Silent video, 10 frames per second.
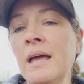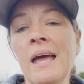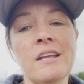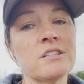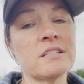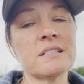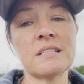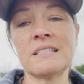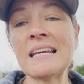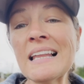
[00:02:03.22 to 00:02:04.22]
and
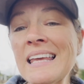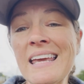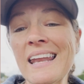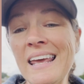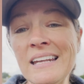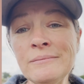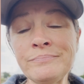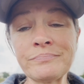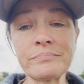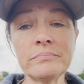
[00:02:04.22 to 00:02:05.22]
just tilling it in.
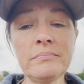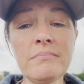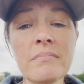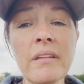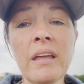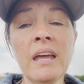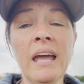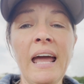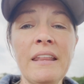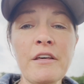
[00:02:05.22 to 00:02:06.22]

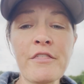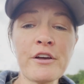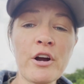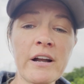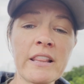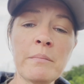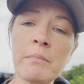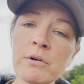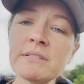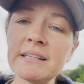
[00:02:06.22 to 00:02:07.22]
And the third and the
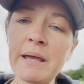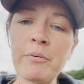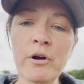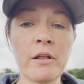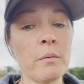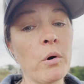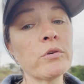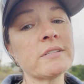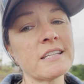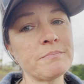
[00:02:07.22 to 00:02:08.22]
most labor and the
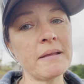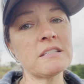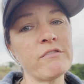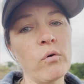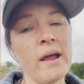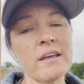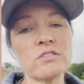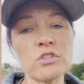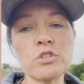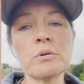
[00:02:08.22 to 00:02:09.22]
most expensive way
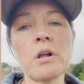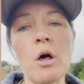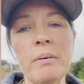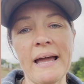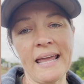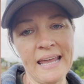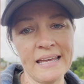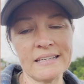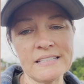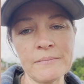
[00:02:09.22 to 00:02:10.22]
is to do it all by
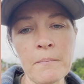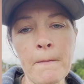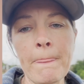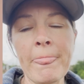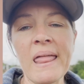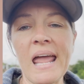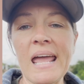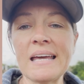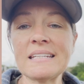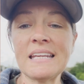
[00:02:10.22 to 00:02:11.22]
hand.
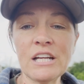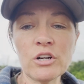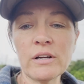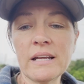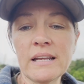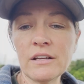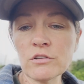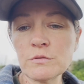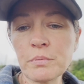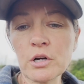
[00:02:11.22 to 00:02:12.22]
And here in
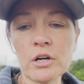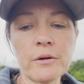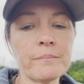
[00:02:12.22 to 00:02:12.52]
Healdsburg,